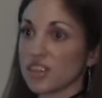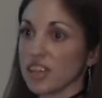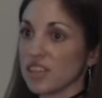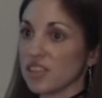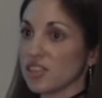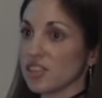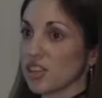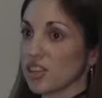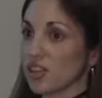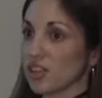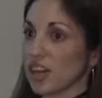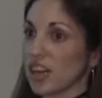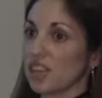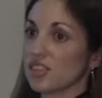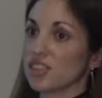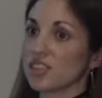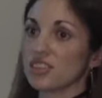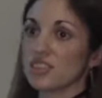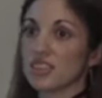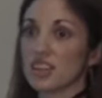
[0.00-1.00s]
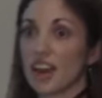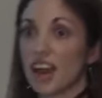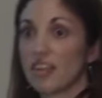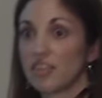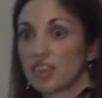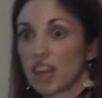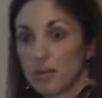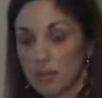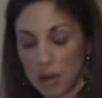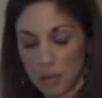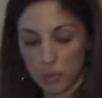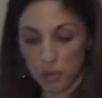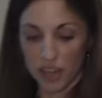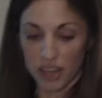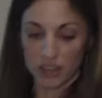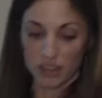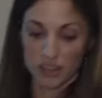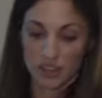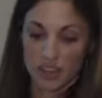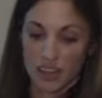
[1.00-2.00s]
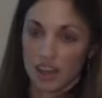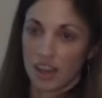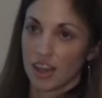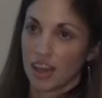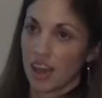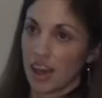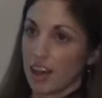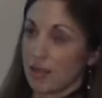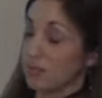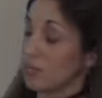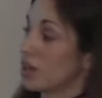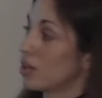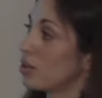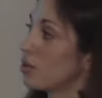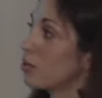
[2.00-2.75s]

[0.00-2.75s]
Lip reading: considerations that I've come up with,